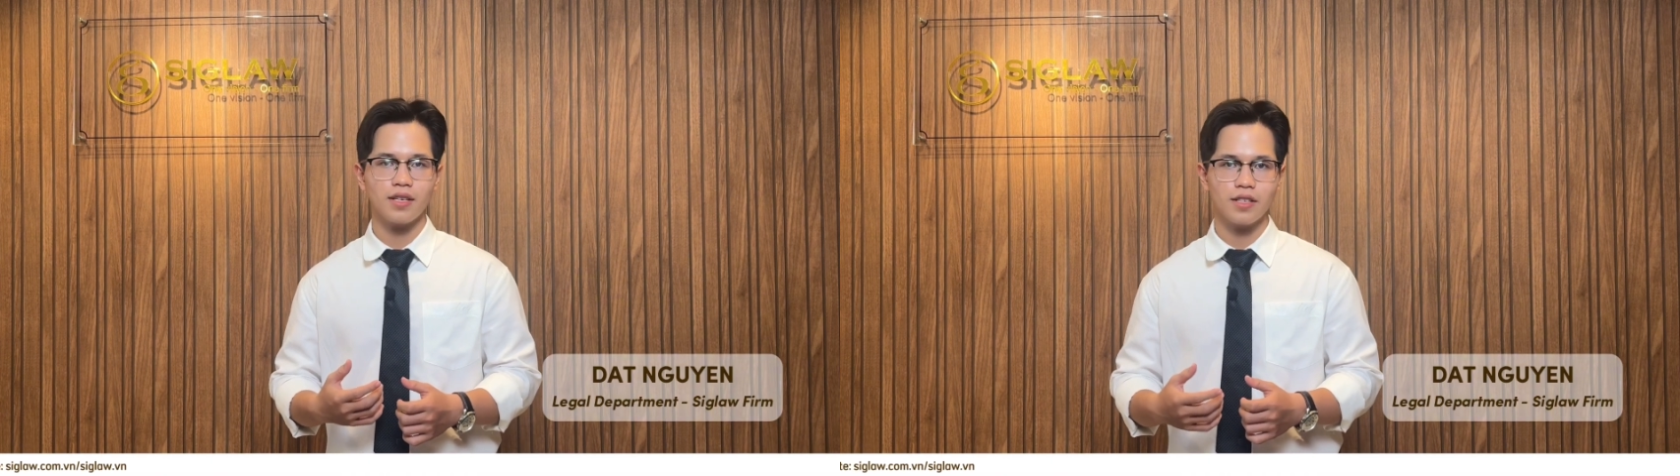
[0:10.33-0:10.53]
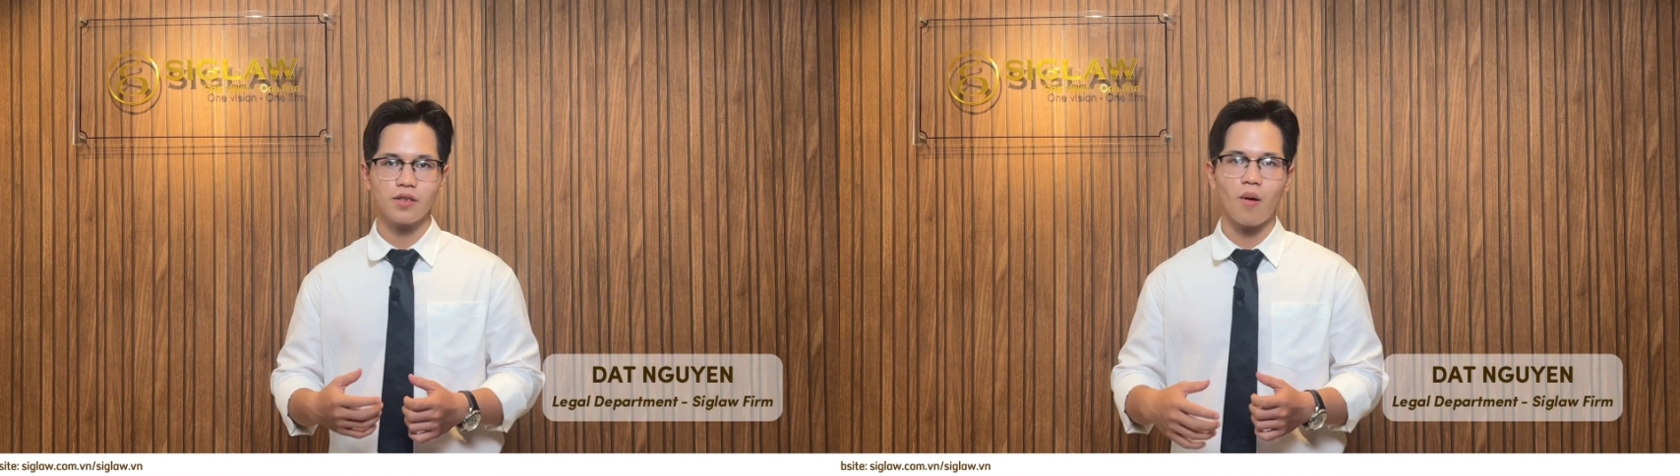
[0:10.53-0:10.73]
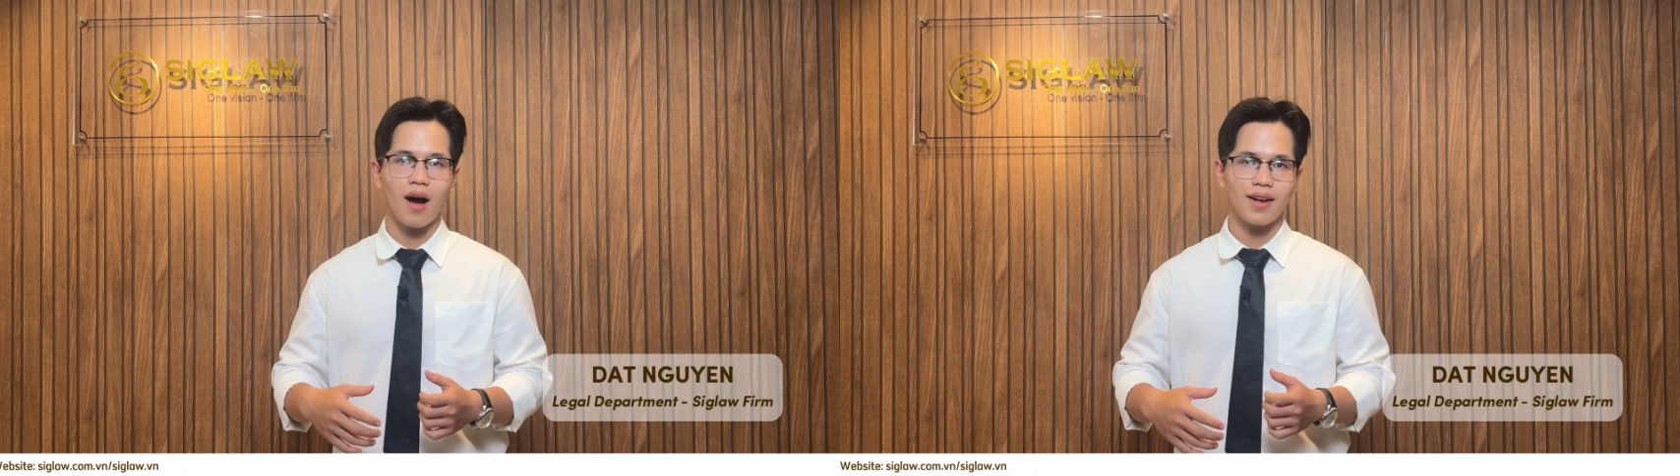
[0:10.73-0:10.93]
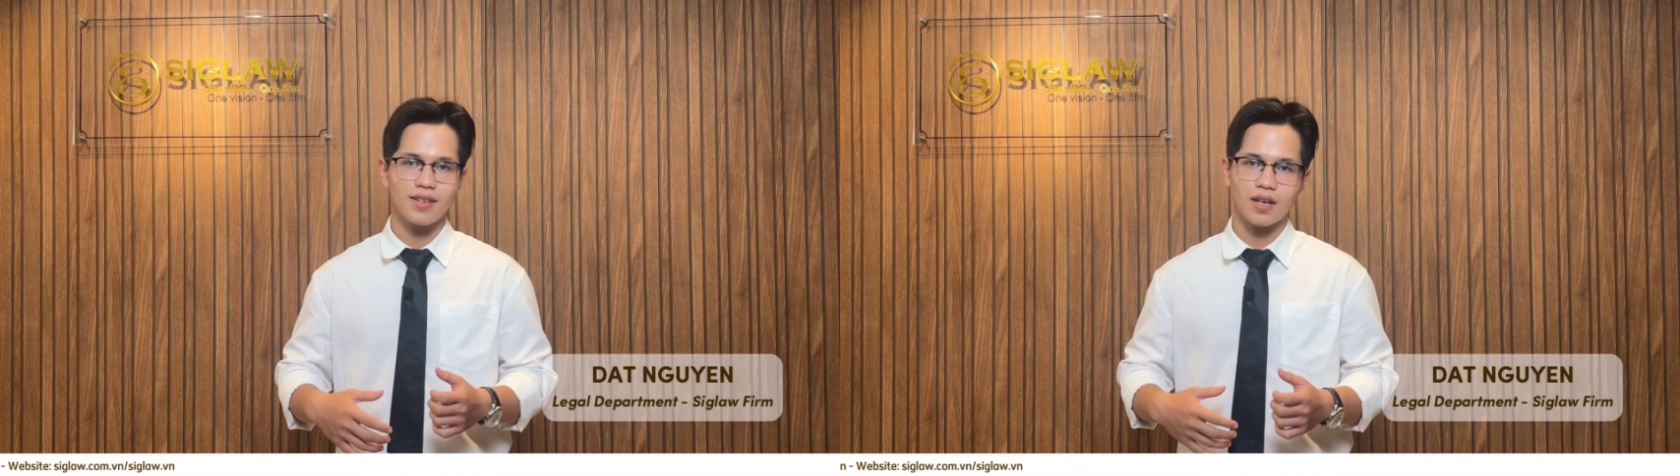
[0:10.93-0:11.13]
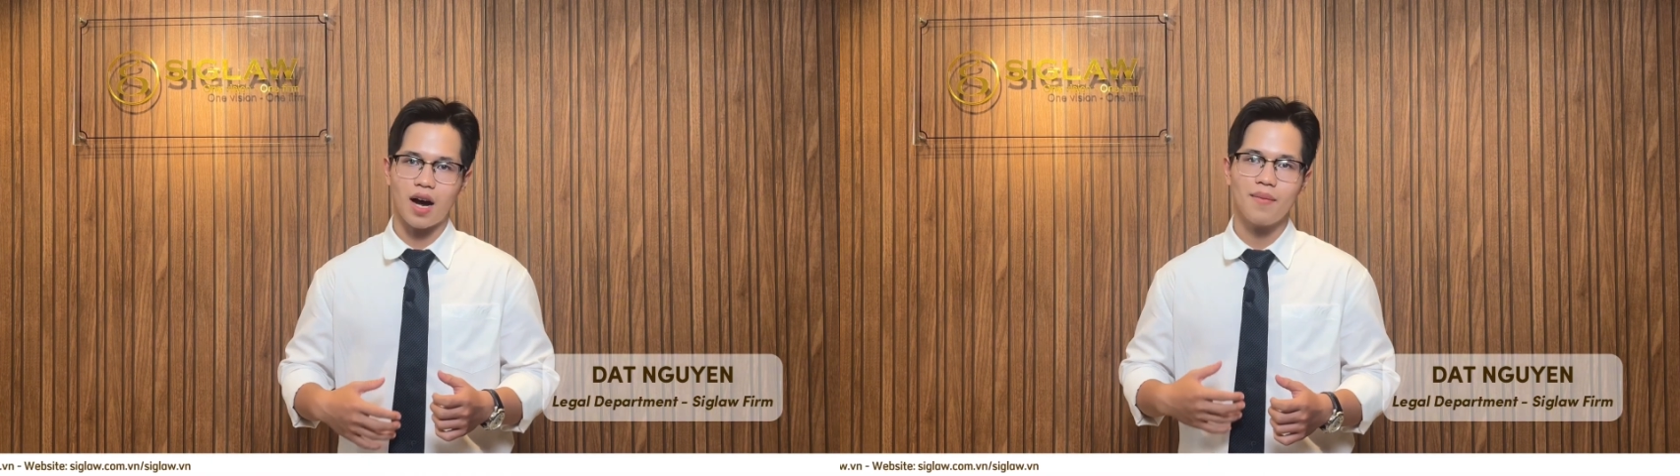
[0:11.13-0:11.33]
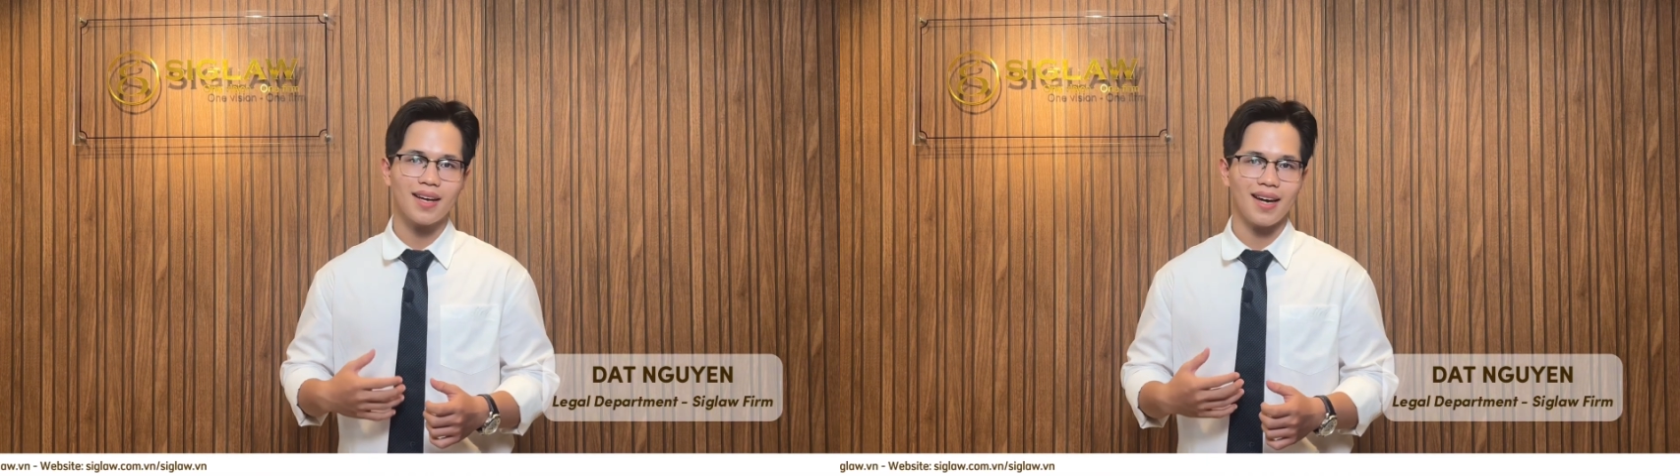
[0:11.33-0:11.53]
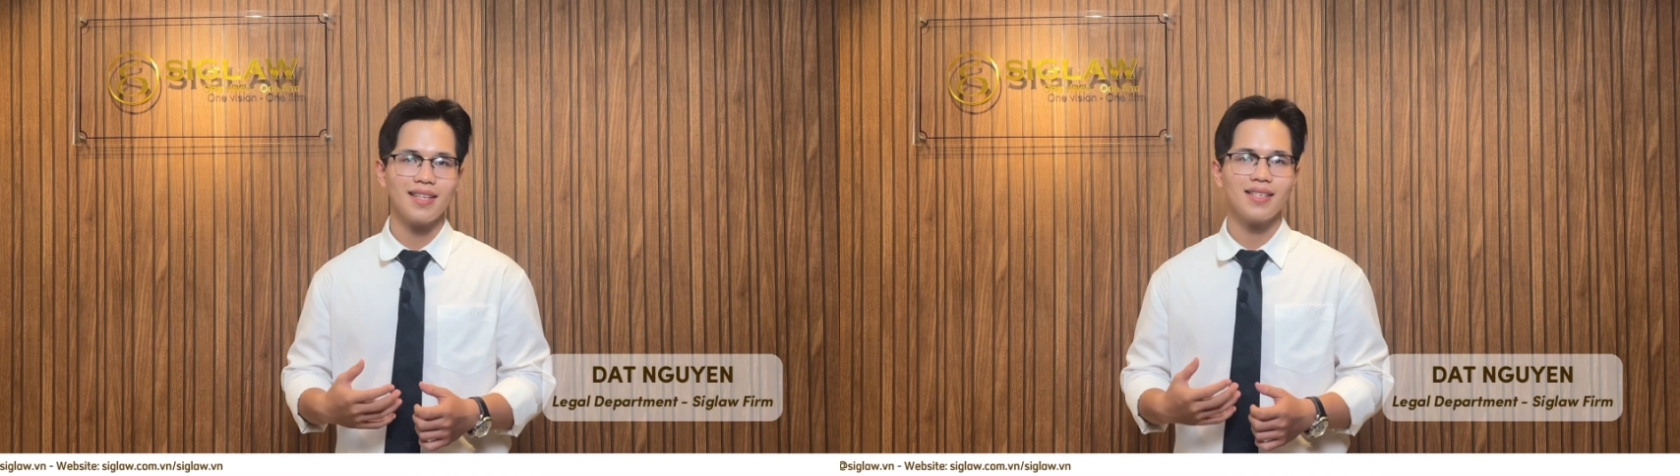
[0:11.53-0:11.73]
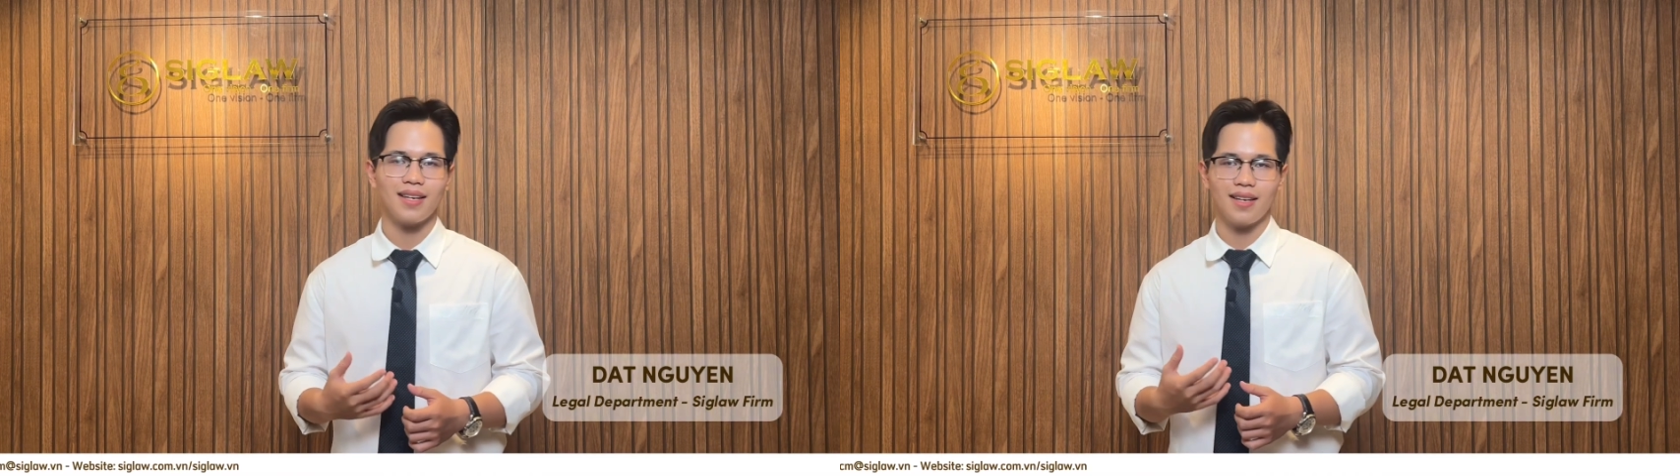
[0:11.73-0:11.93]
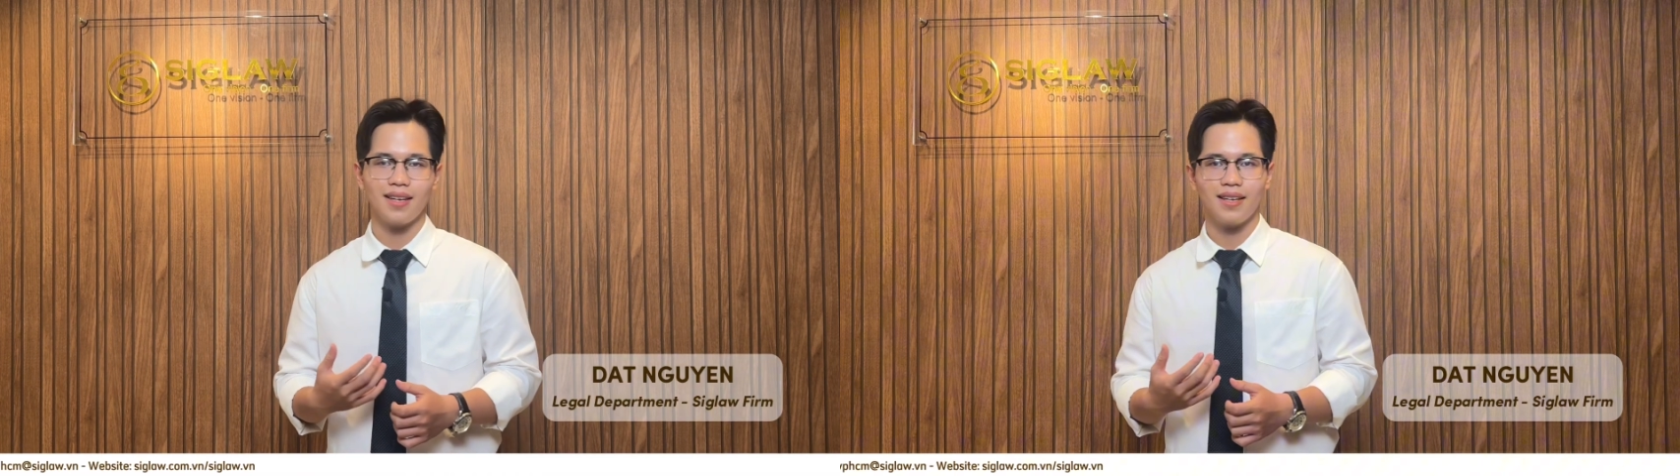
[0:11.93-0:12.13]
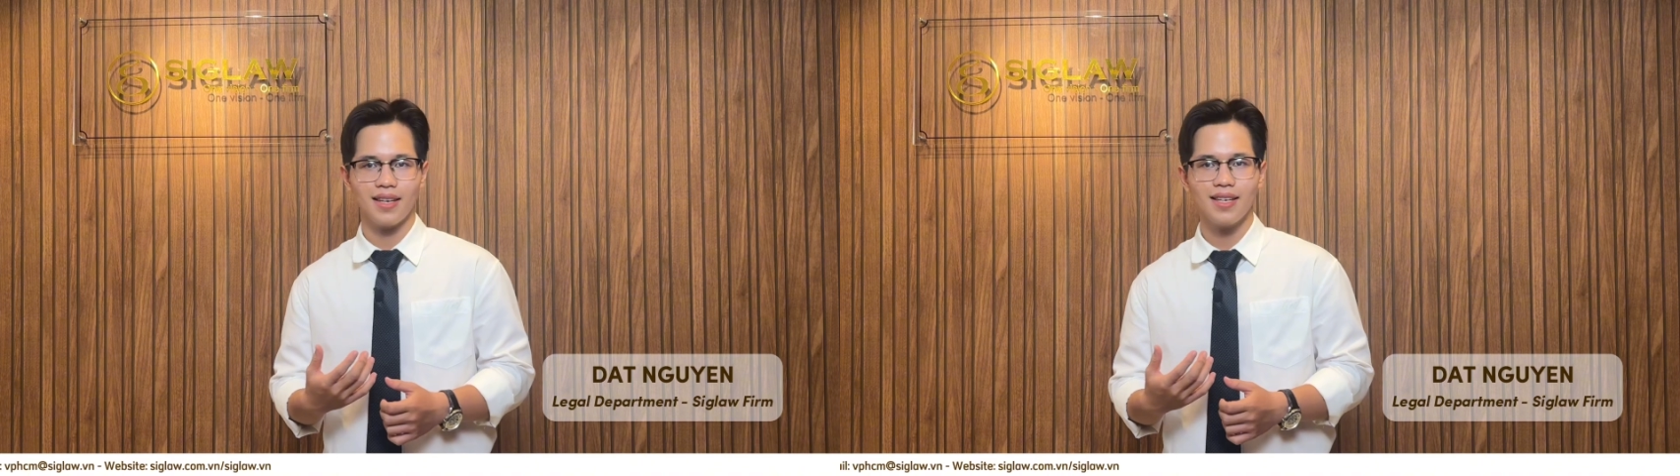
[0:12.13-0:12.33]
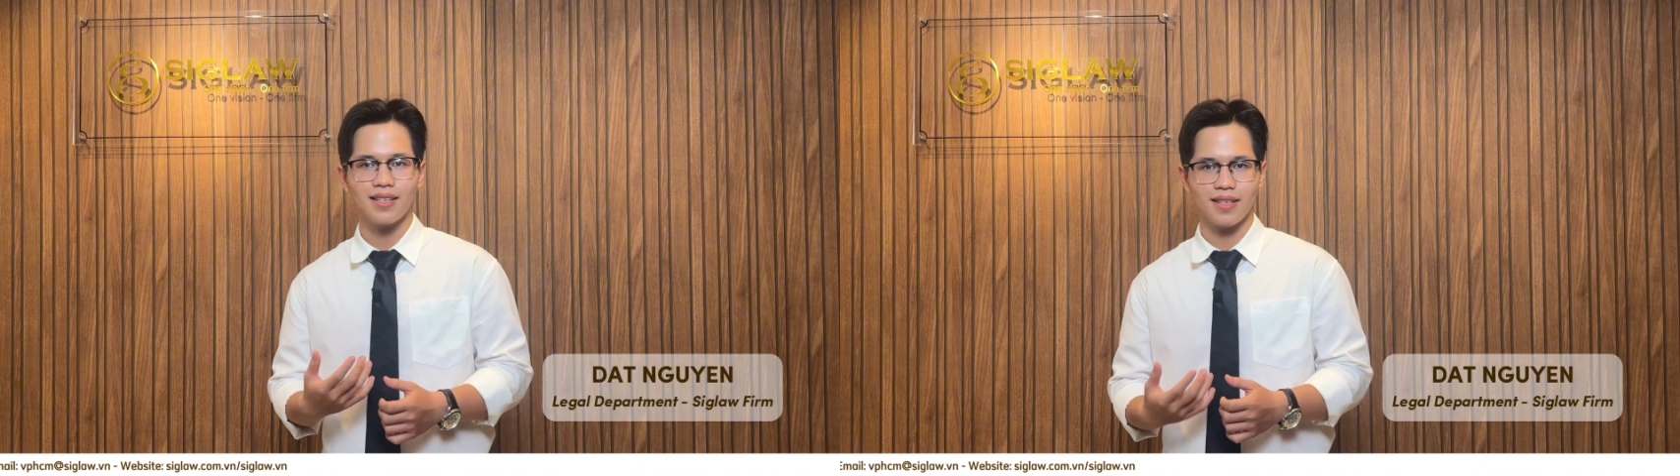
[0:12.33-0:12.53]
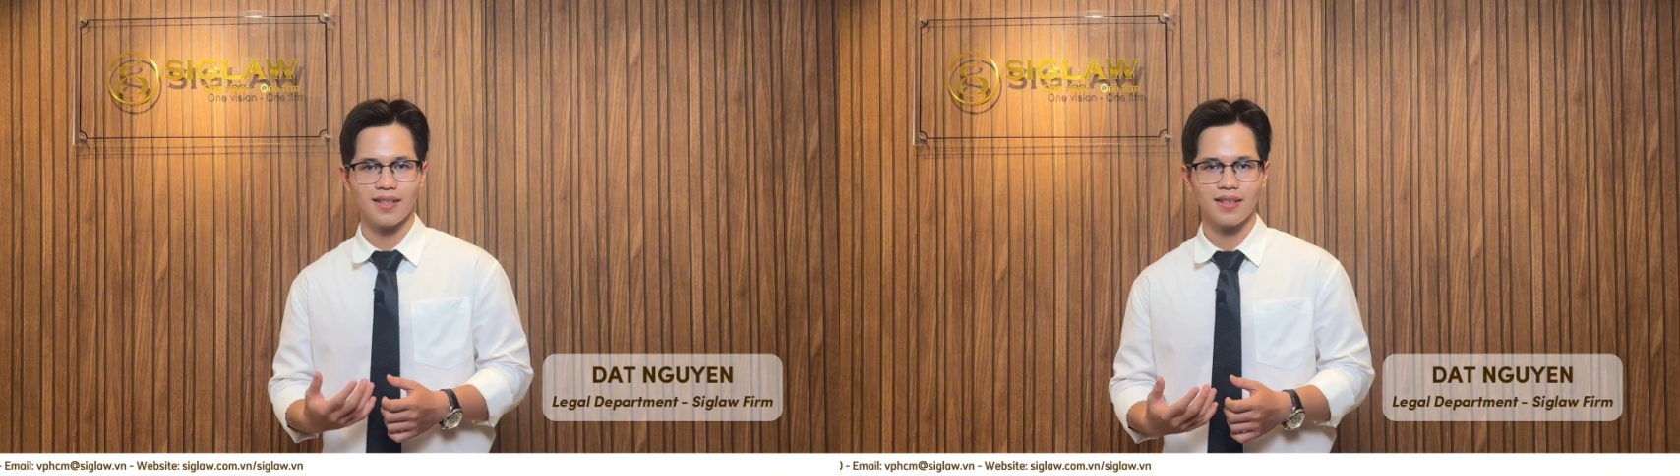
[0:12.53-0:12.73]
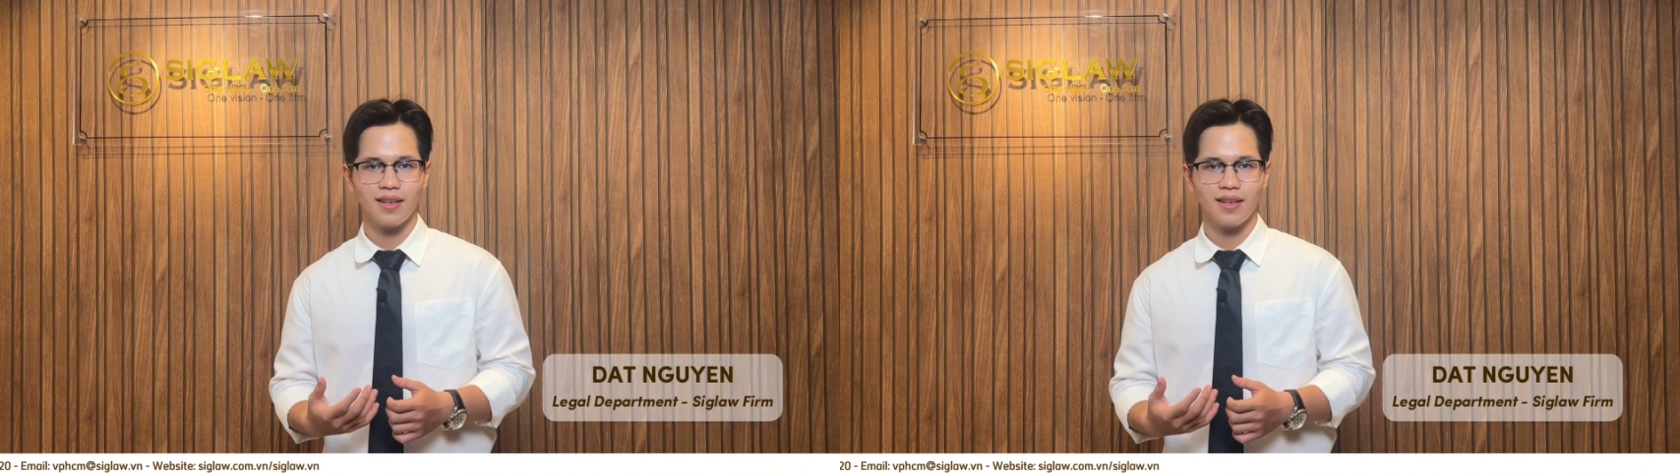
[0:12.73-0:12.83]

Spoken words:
is quite complicated, isn't it?